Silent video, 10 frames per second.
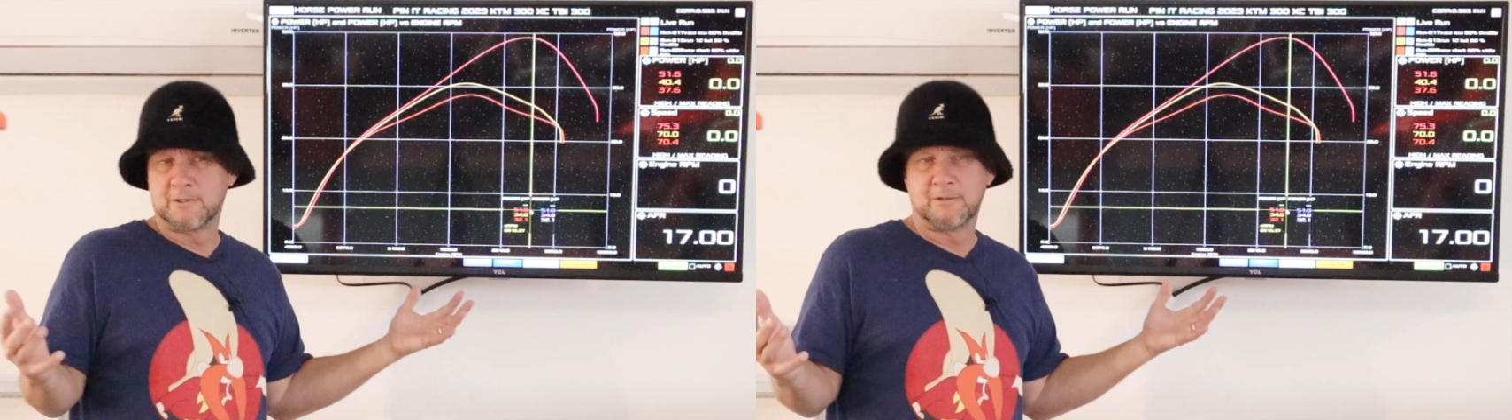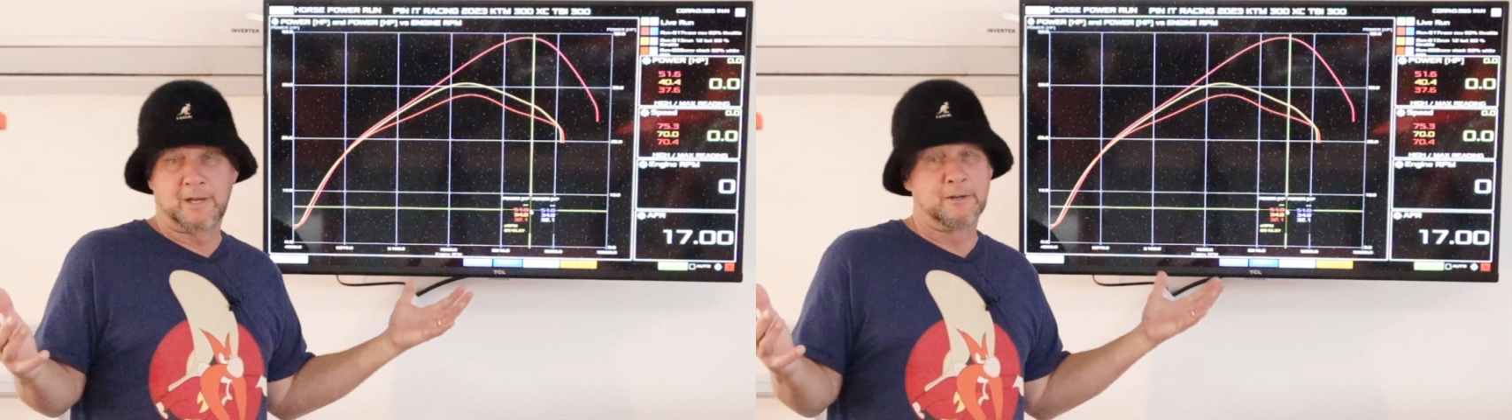
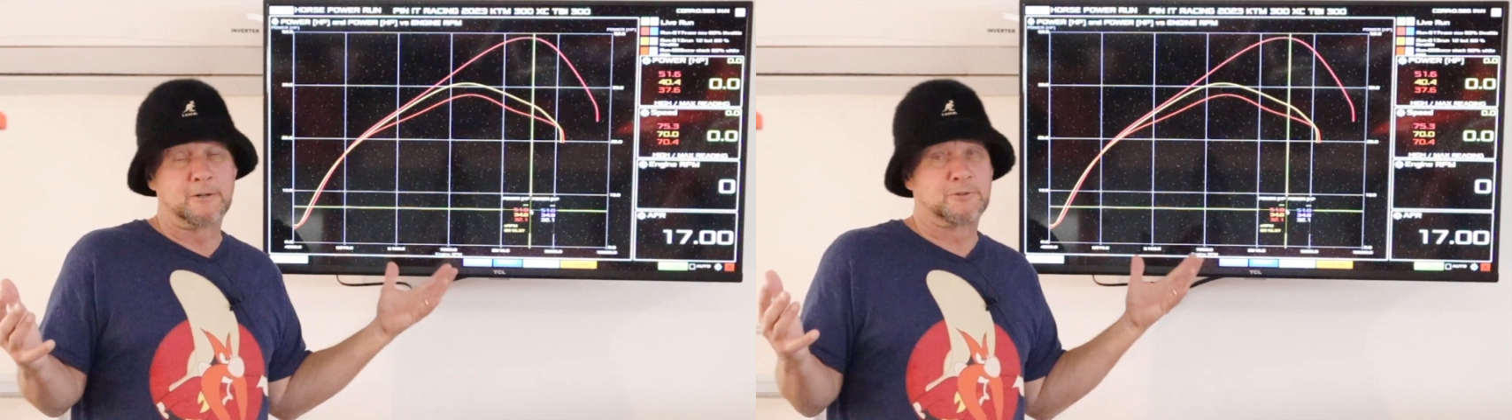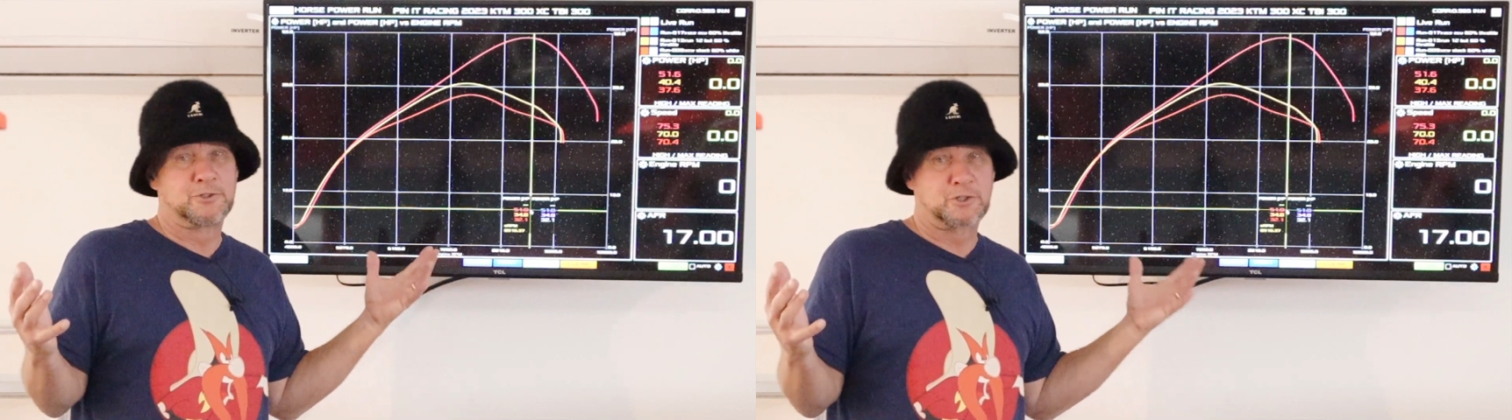I don't
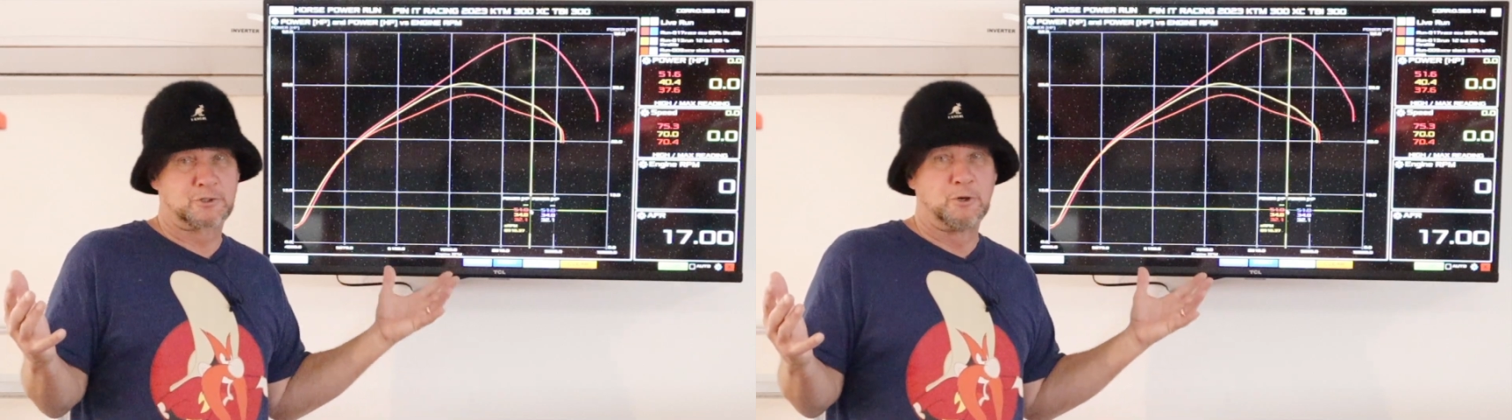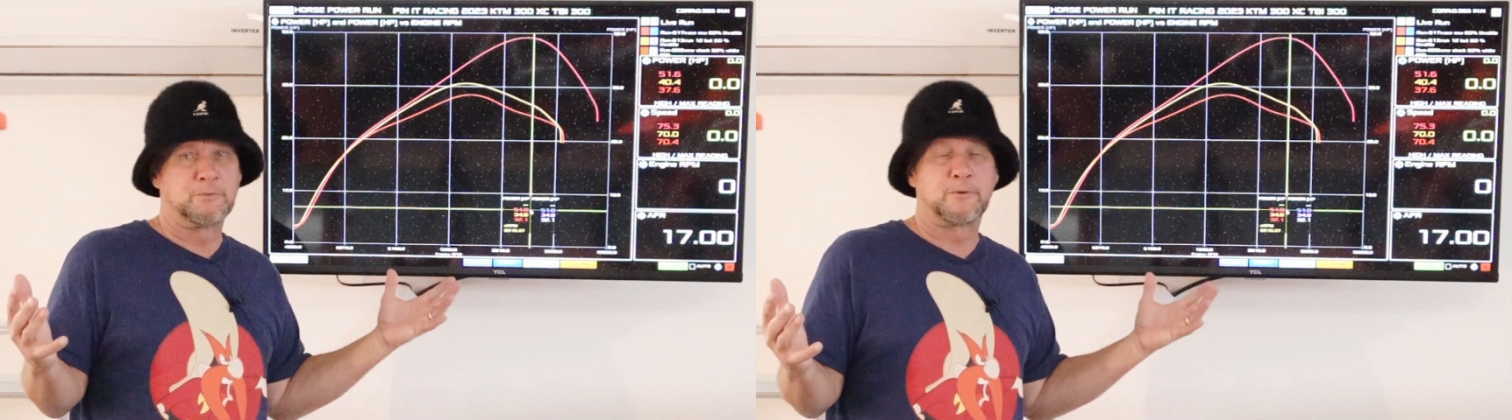know, just
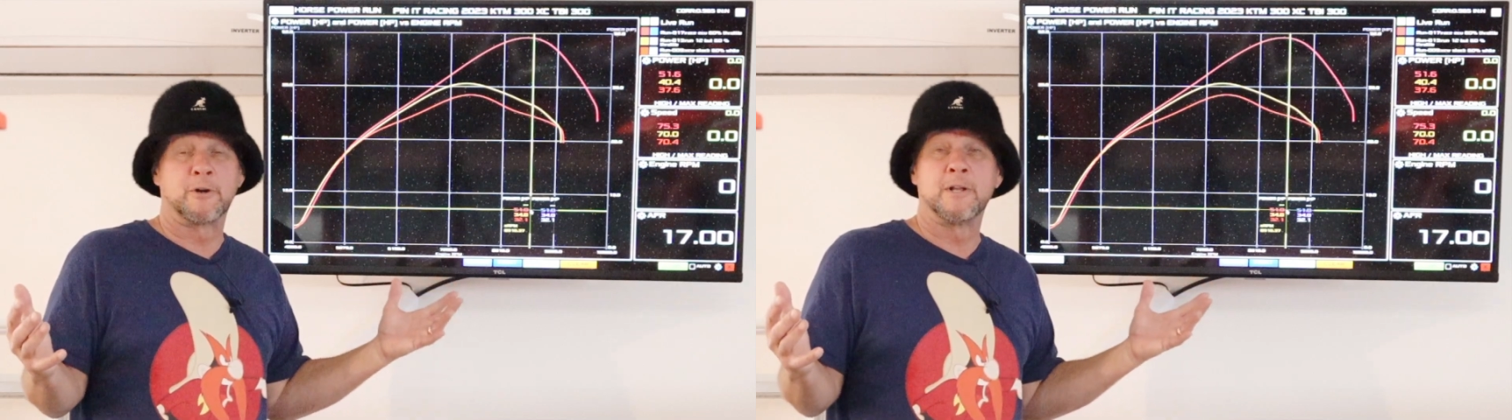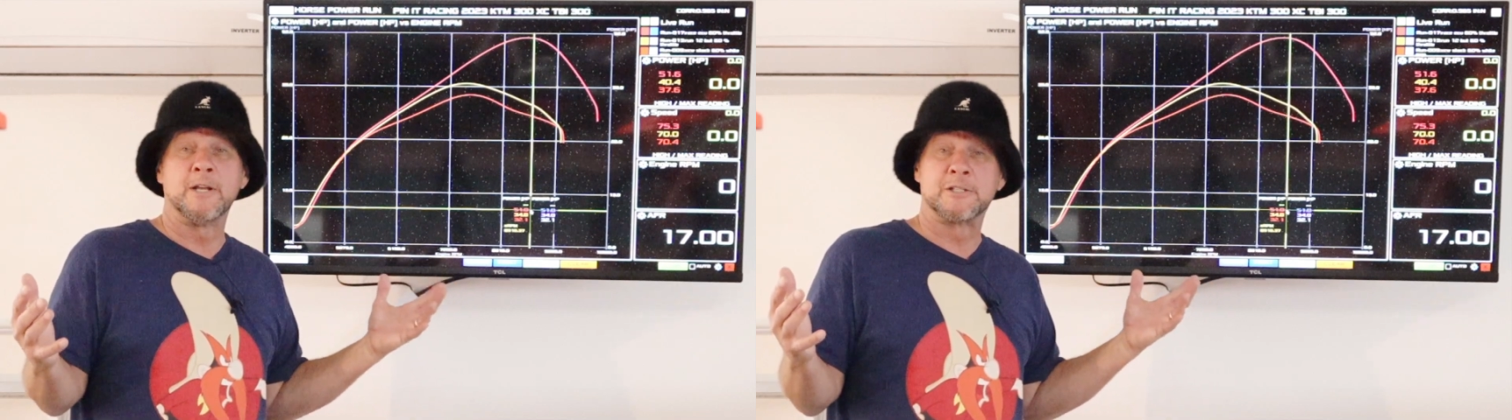go
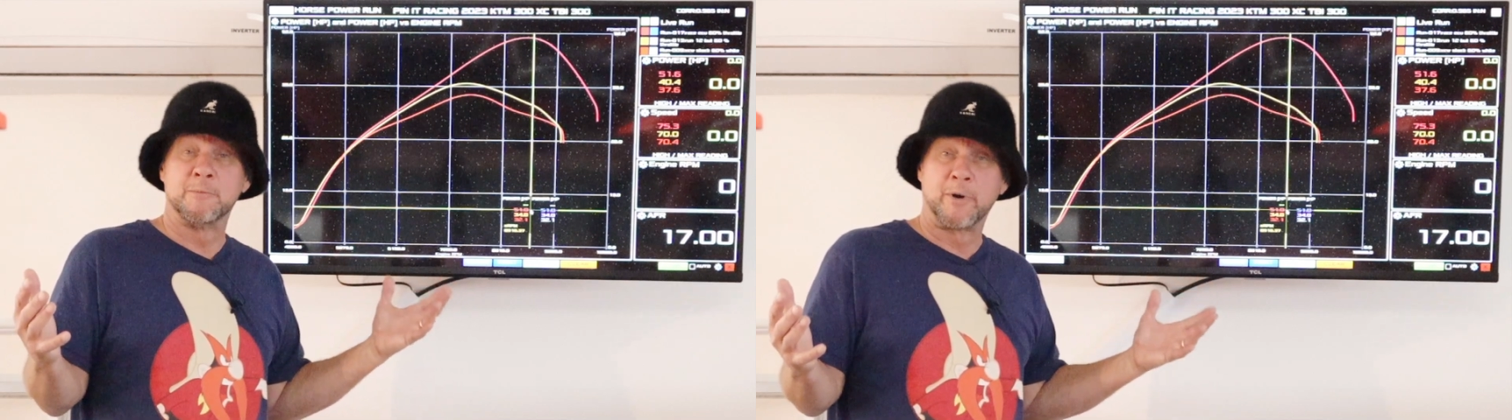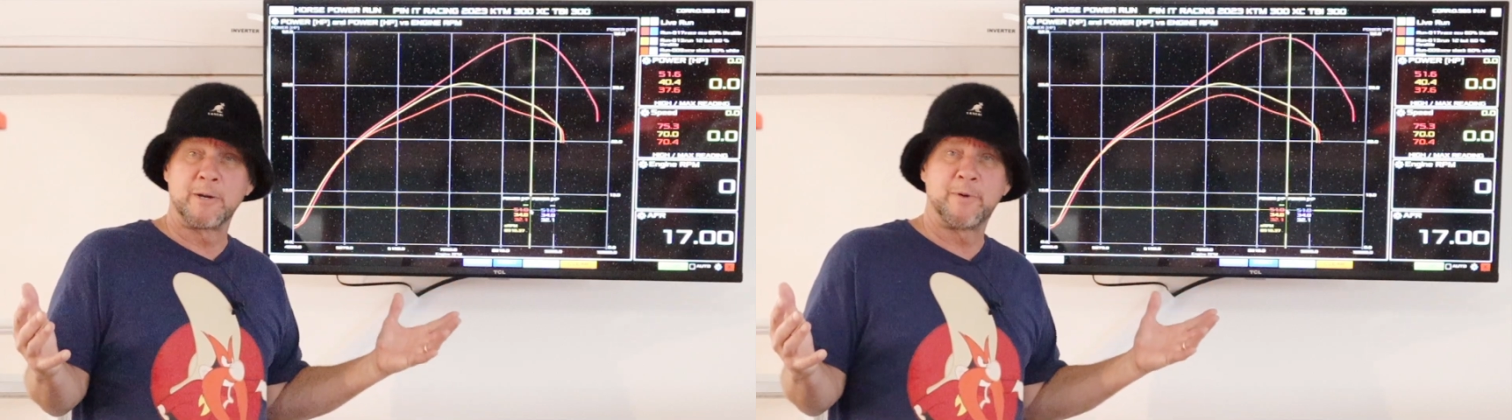for it. It's a
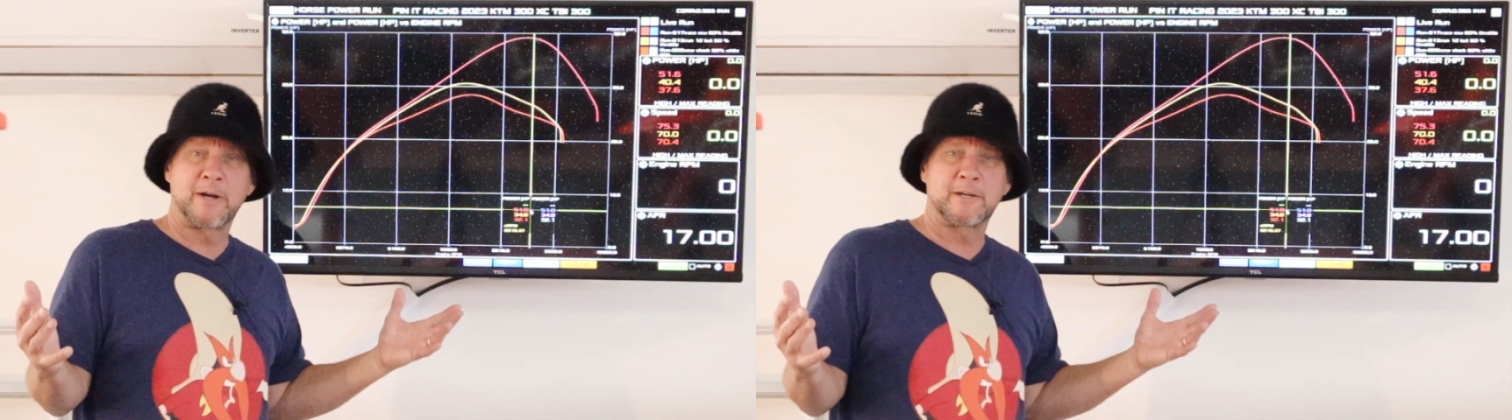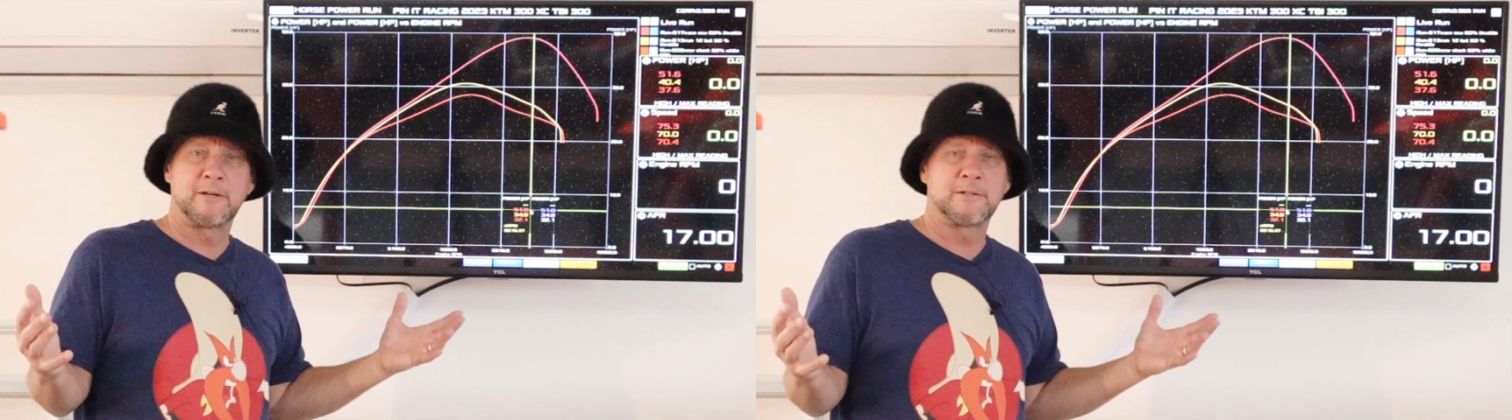
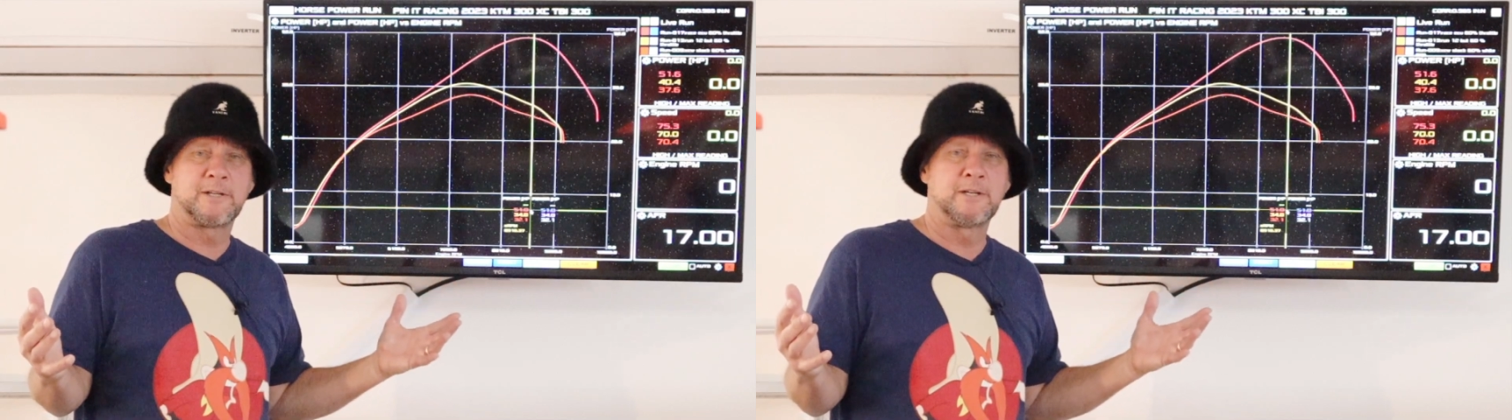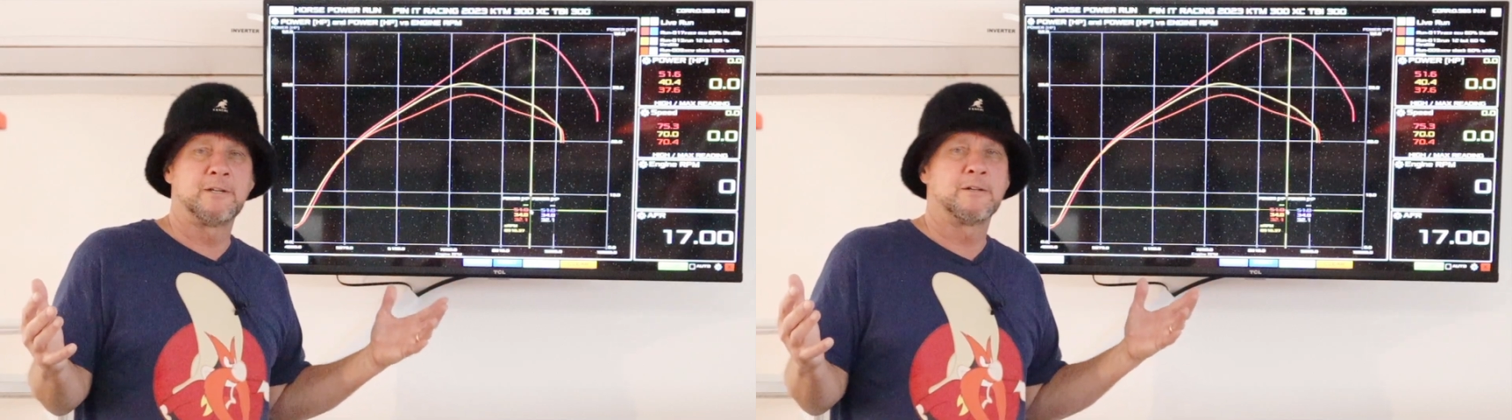money-back
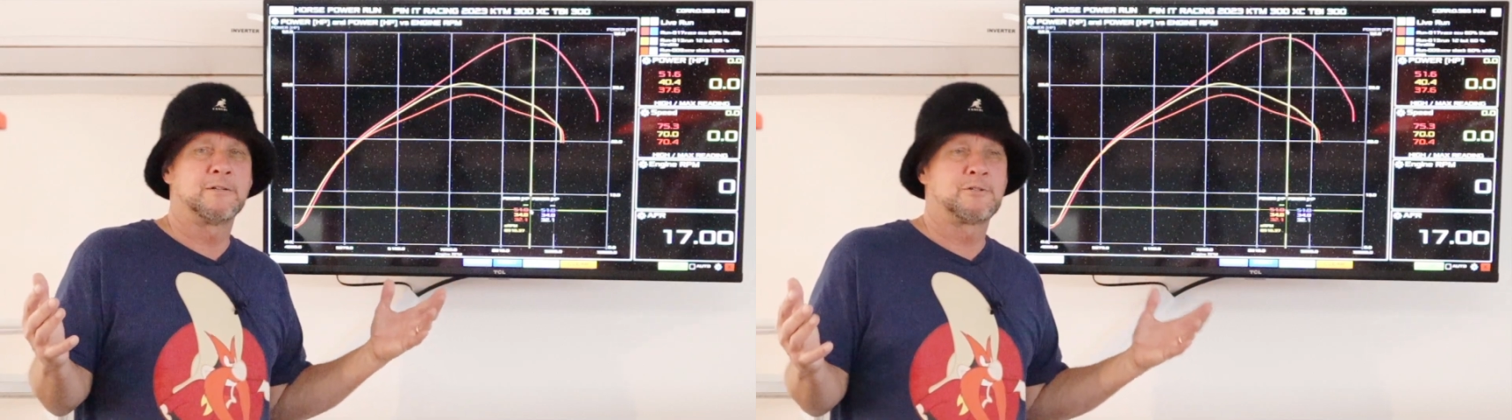guarantee.